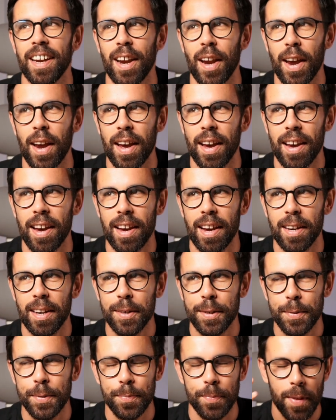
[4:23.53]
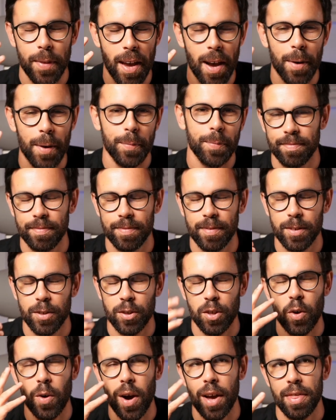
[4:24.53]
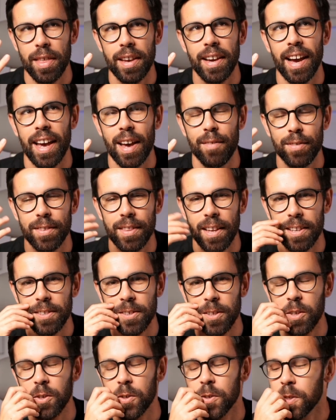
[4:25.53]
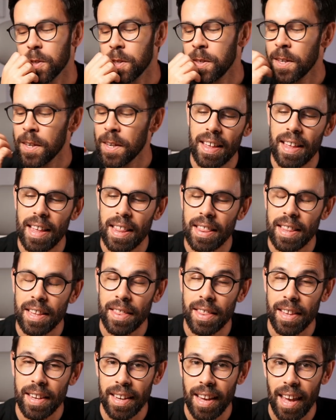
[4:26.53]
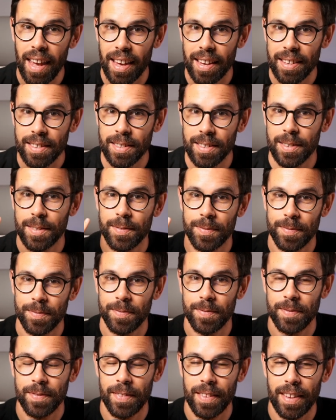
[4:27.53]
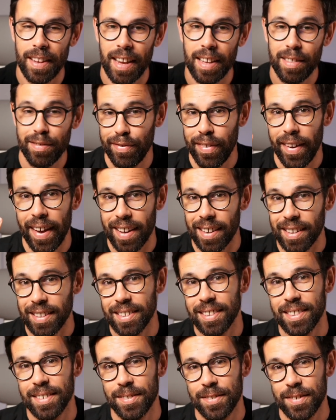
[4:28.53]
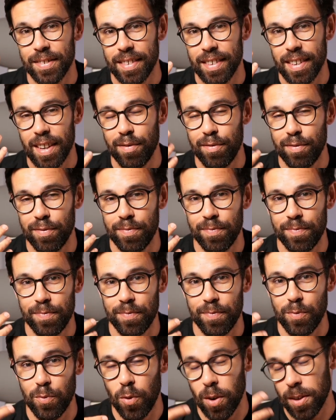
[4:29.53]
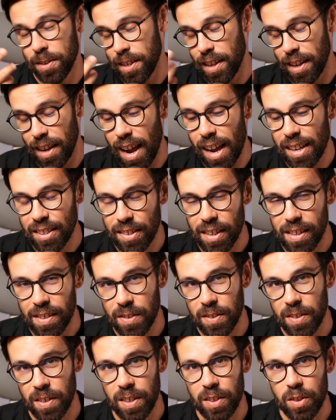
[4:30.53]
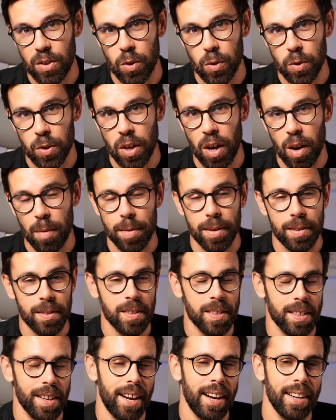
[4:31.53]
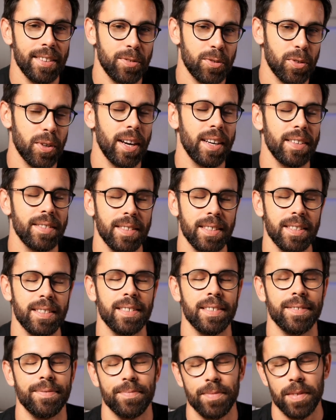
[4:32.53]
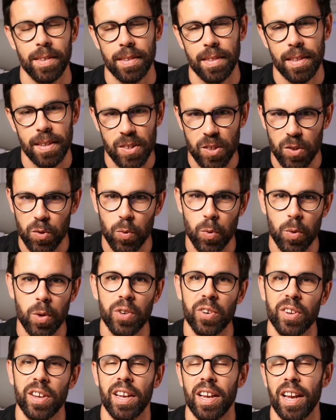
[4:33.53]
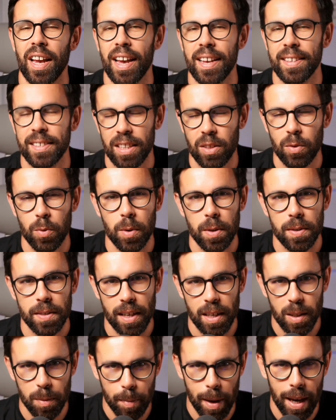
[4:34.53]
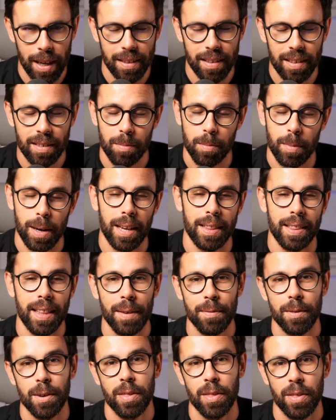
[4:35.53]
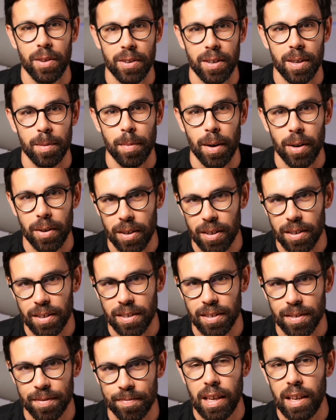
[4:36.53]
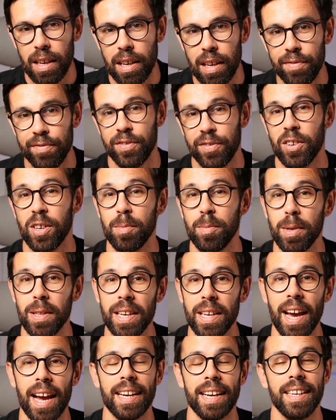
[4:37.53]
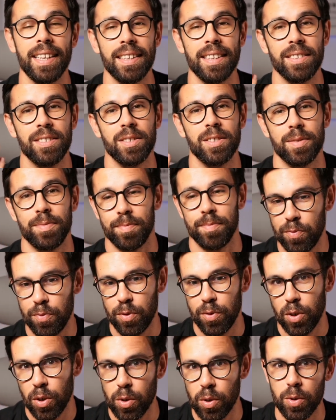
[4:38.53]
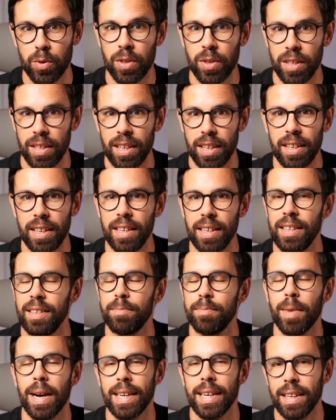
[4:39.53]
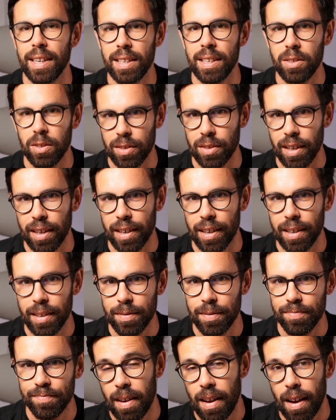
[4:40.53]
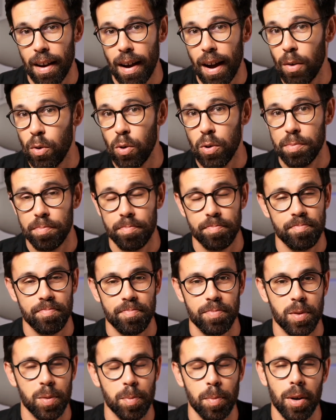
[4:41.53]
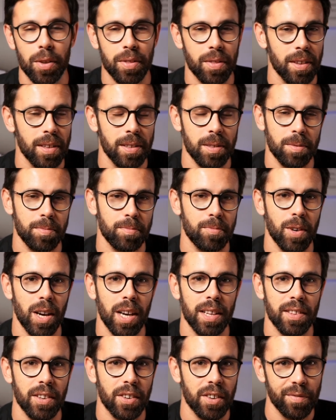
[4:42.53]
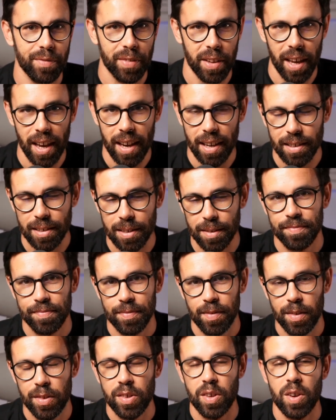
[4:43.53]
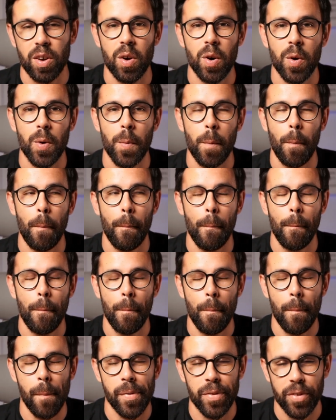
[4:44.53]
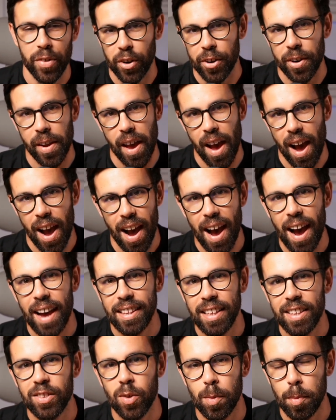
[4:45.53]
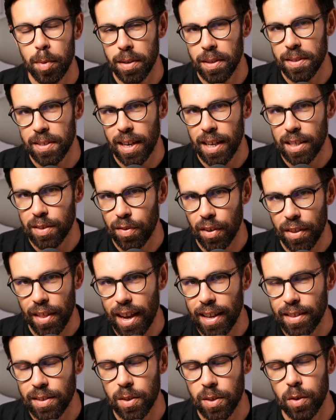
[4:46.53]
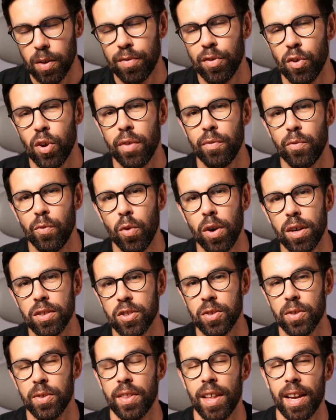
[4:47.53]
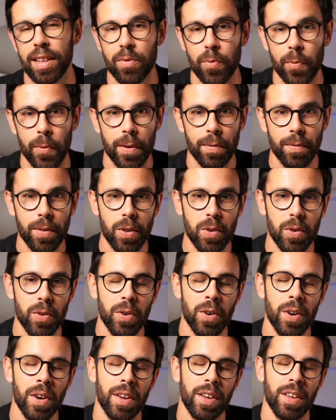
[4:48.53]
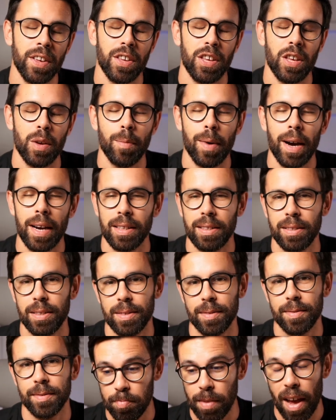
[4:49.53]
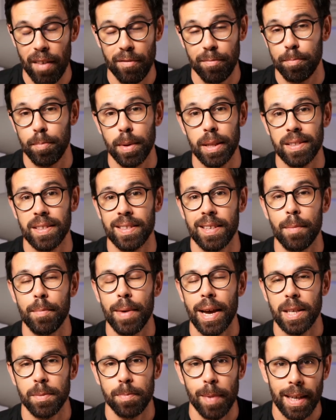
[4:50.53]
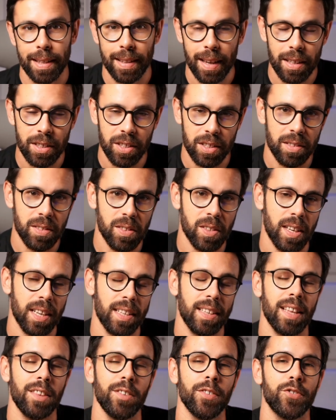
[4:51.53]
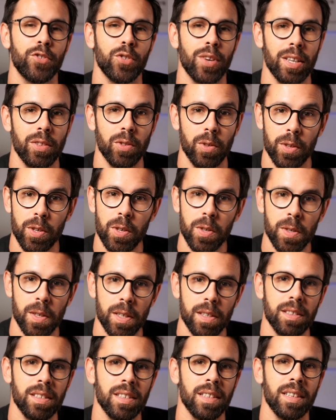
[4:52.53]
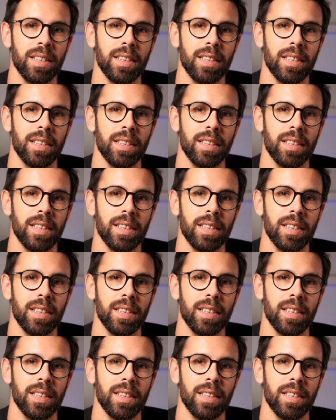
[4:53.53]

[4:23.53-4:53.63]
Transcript: and yeah, so I think I have an excuse. The thing is, in fact, if once I start seeing those comments, I tried it, it doesn't work as it was expected, but I never thought about it. If normally I didn't do TDD in my day-to-day, I would spot this right out of the gate. So, sorry, I need to apologize for that. So if you have watched that preview, you might have built some expectations and then you try to use it.